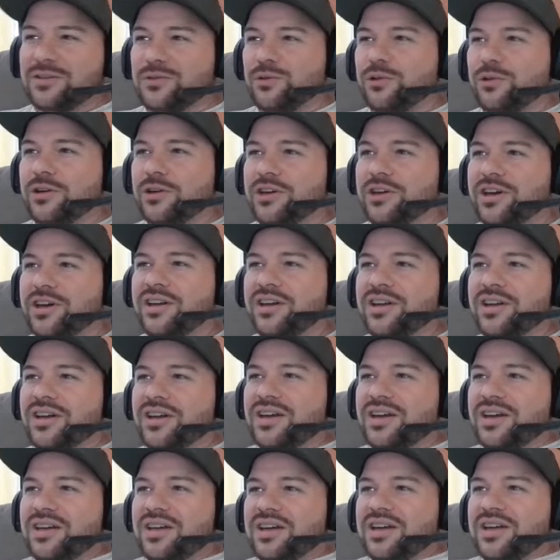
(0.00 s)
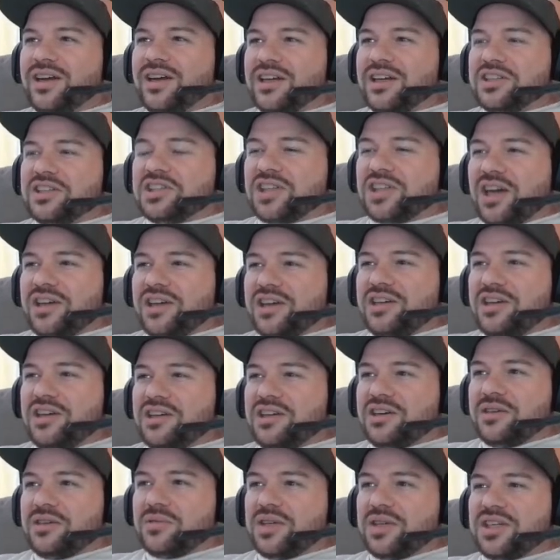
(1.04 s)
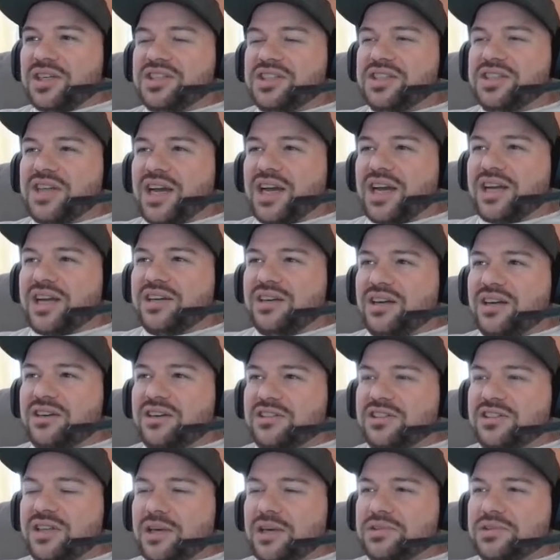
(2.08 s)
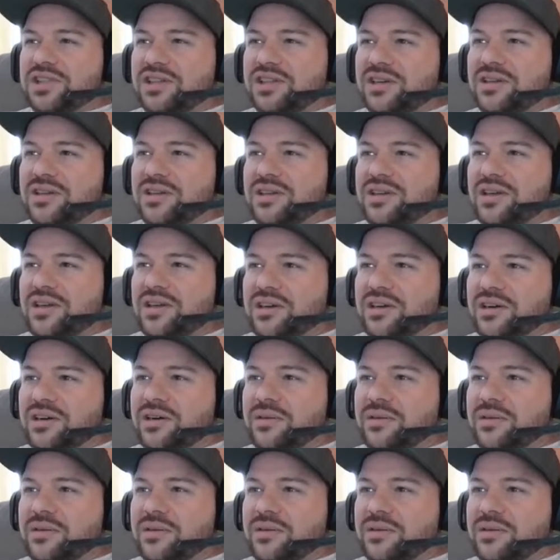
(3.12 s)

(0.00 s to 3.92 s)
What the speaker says: for you. And Jair with his second interception of the year.